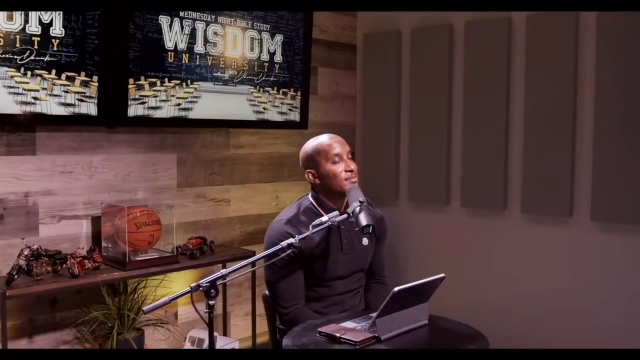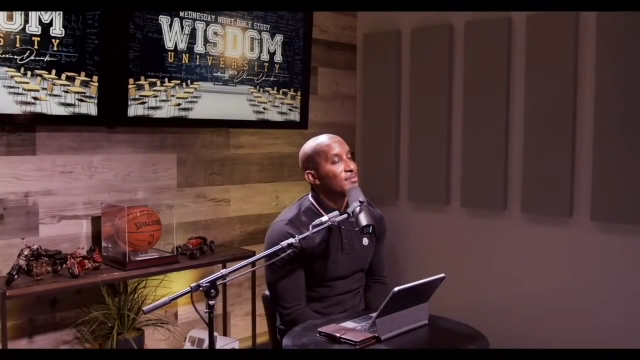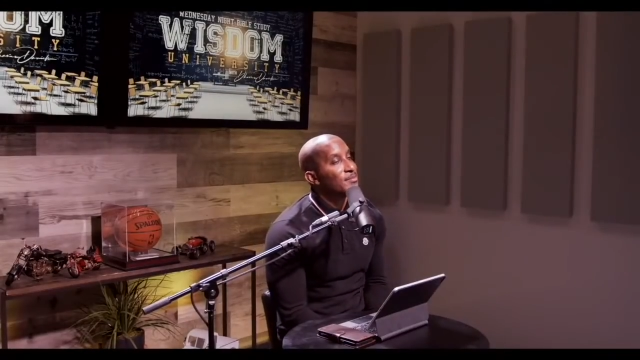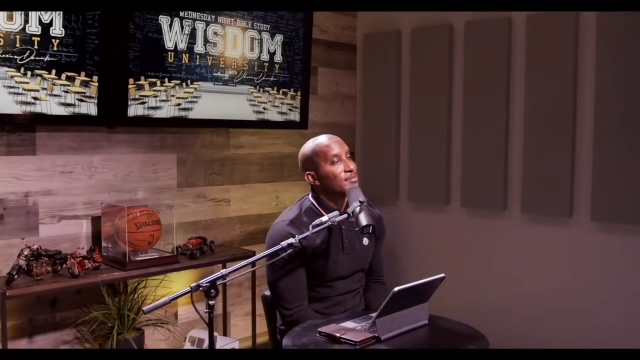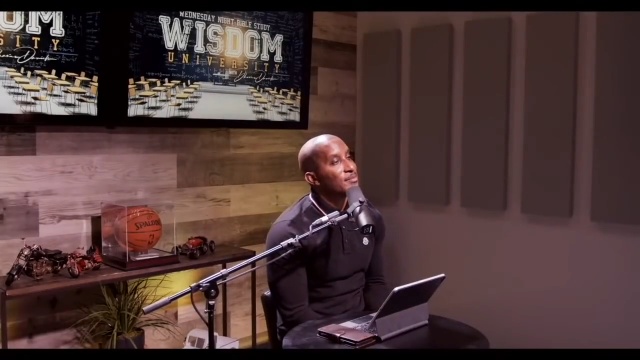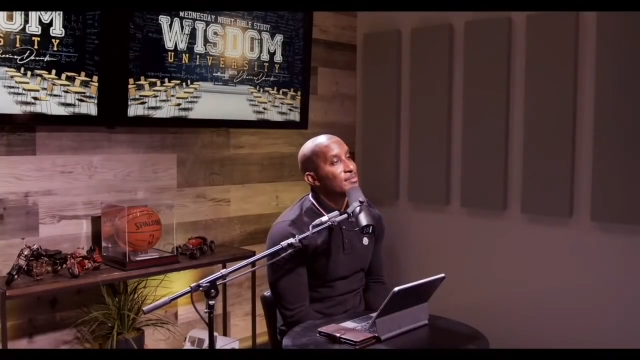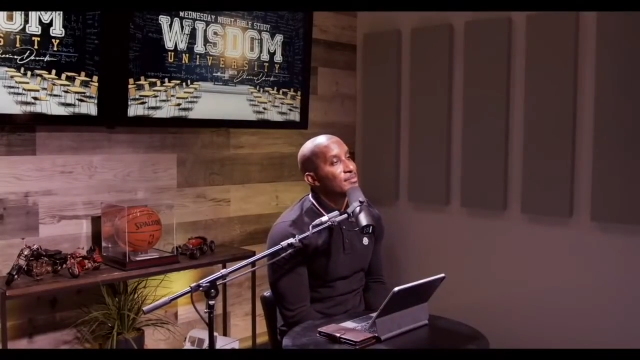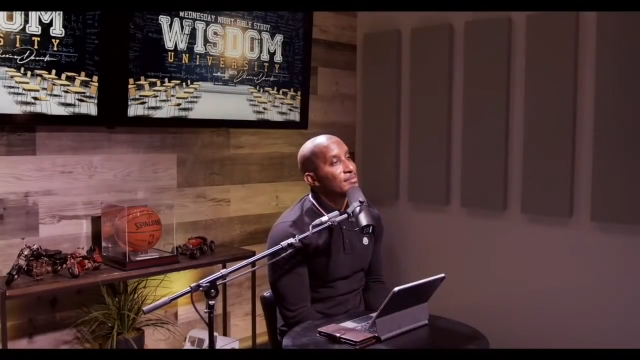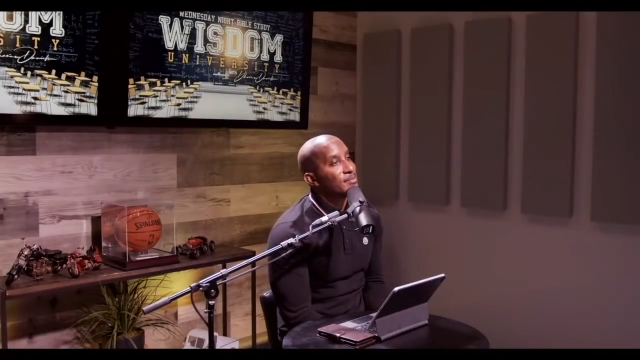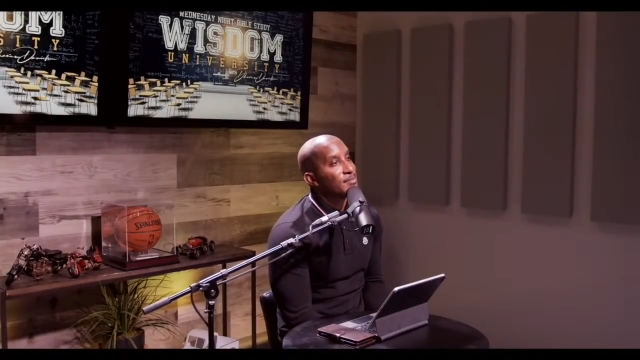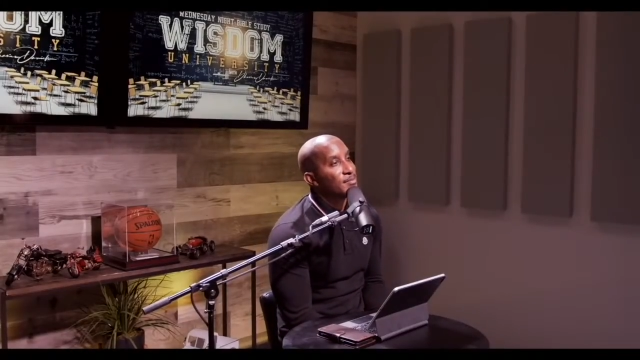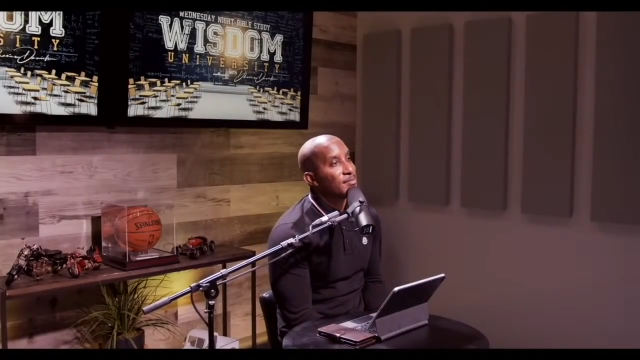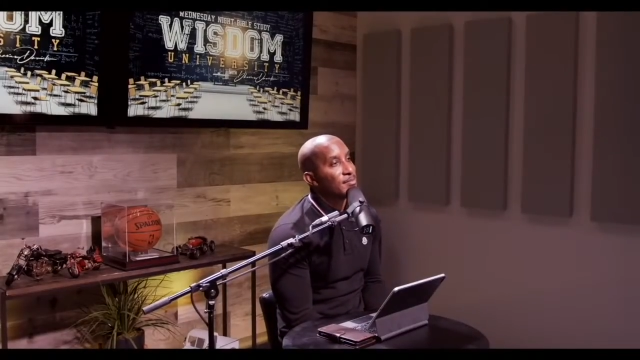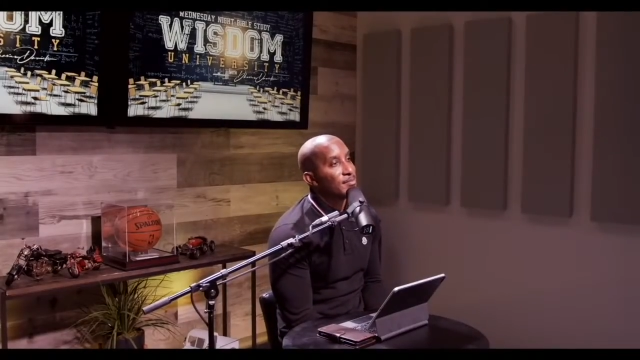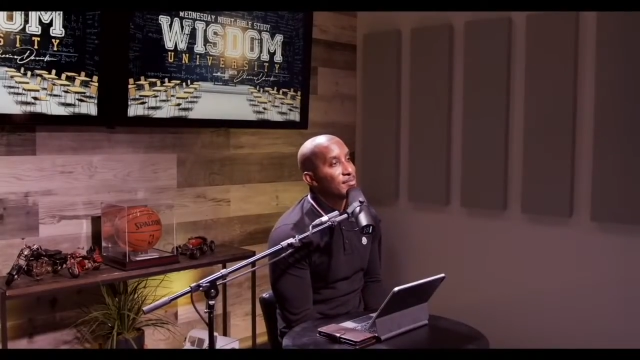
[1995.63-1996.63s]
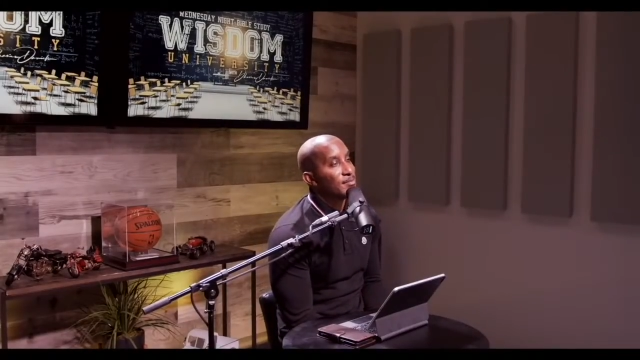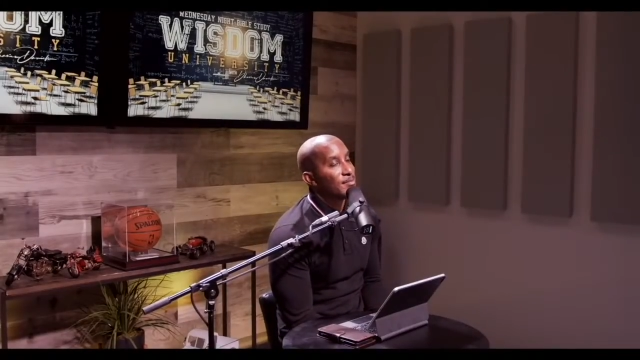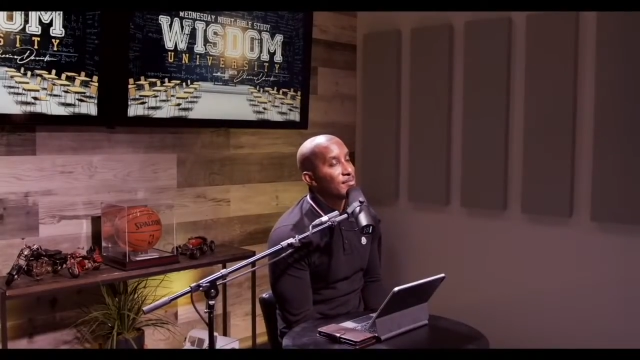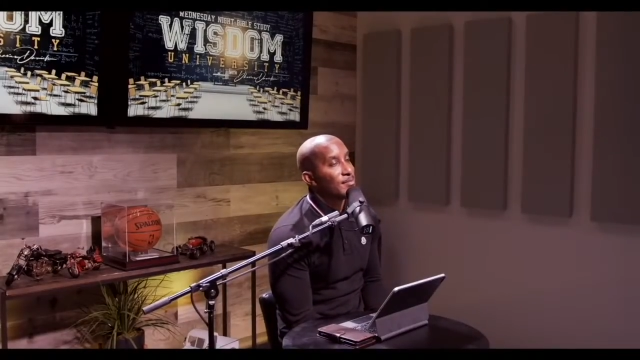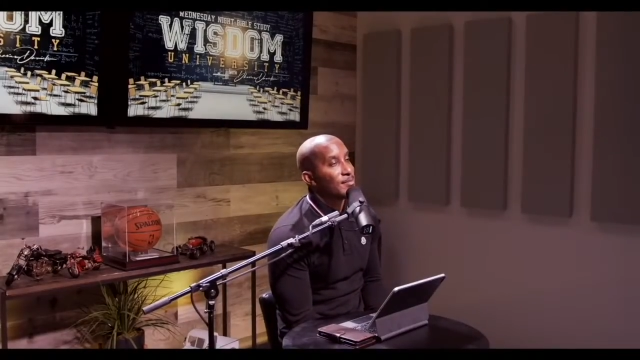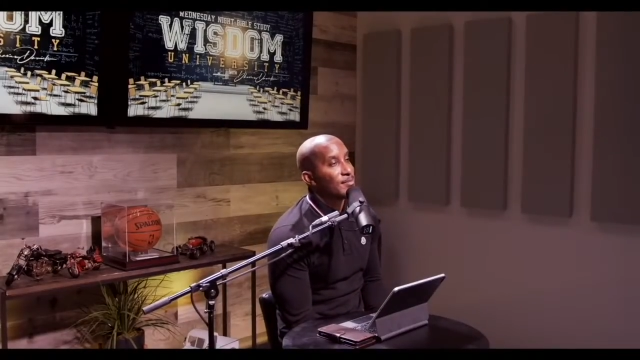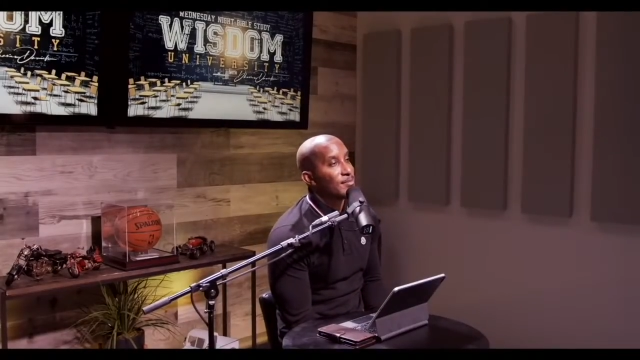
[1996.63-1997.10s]

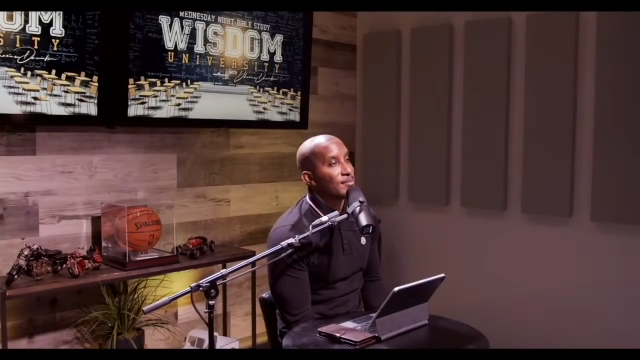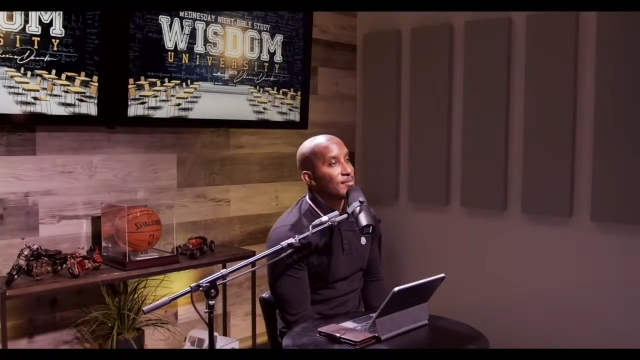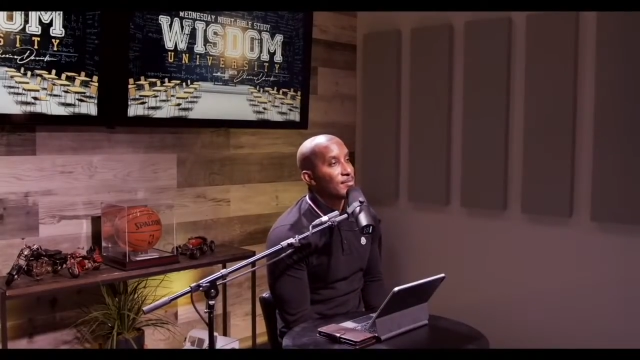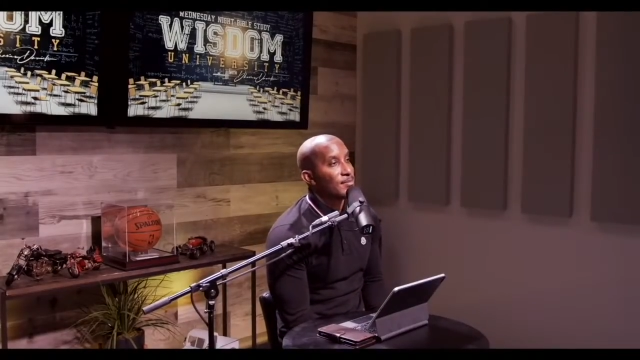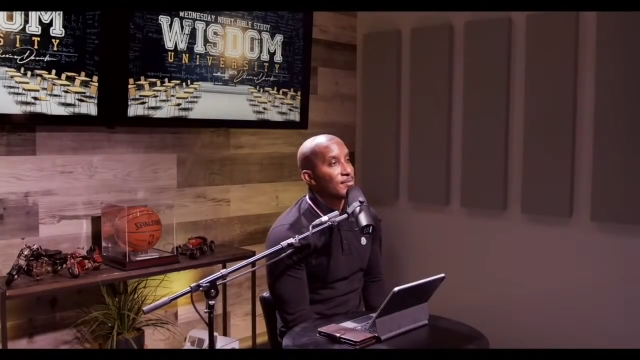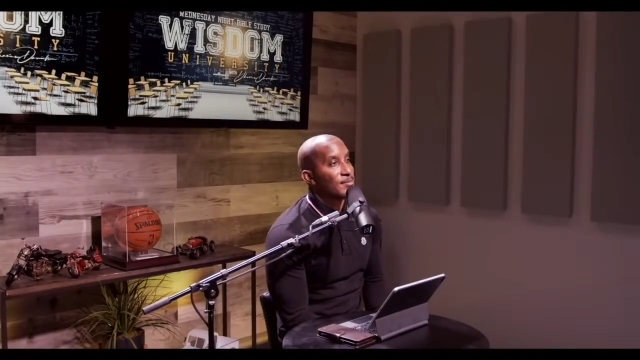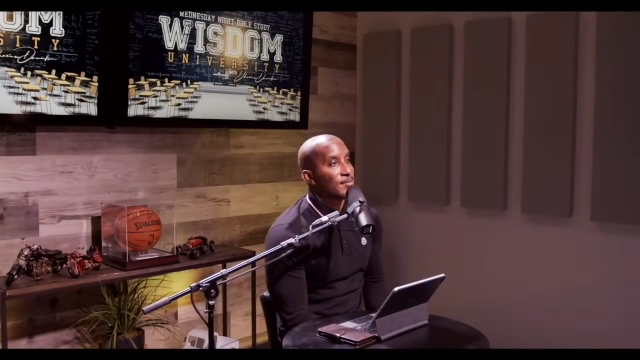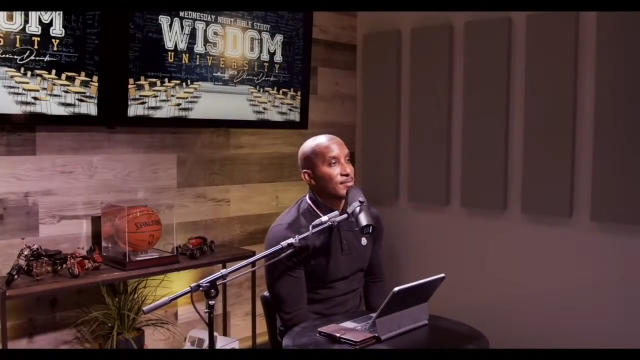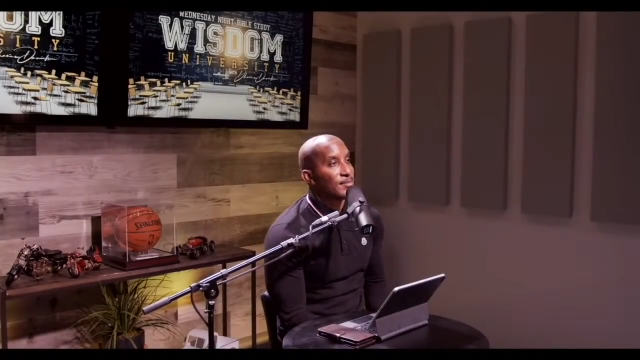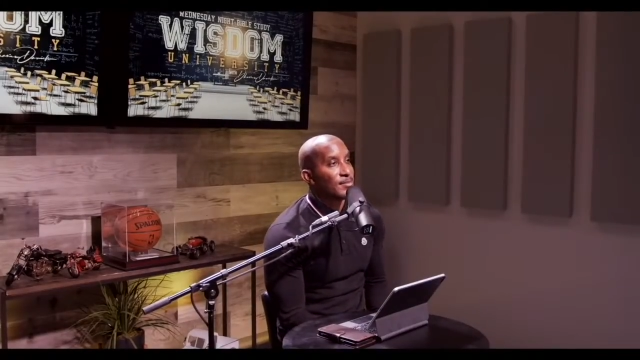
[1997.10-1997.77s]
(no one is talking)